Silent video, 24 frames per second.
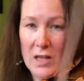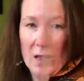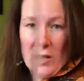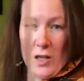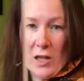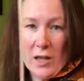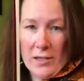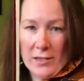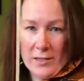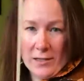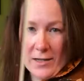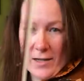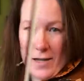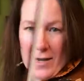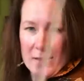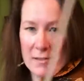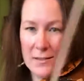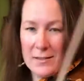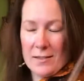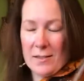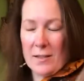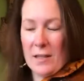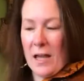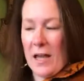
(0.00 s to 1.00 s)
A lot of kind
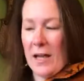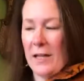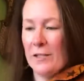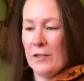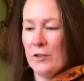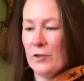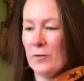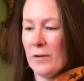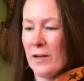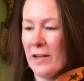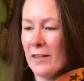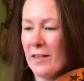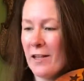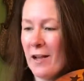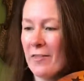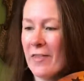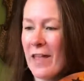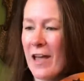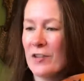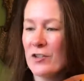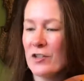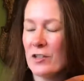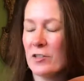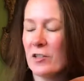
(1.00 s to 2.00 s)
of slides right there,
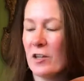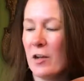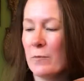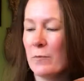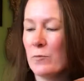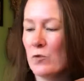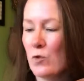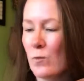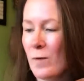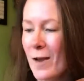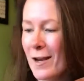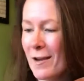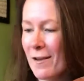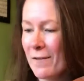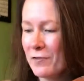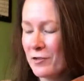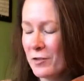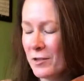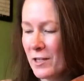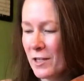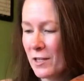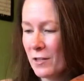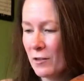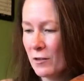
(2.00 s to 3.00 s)
and that just comes right
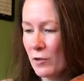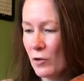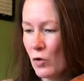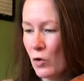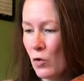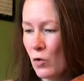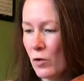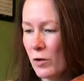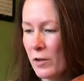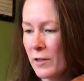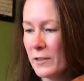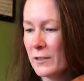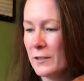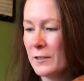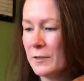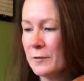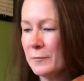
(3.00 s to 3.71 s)
after the end of the chorus.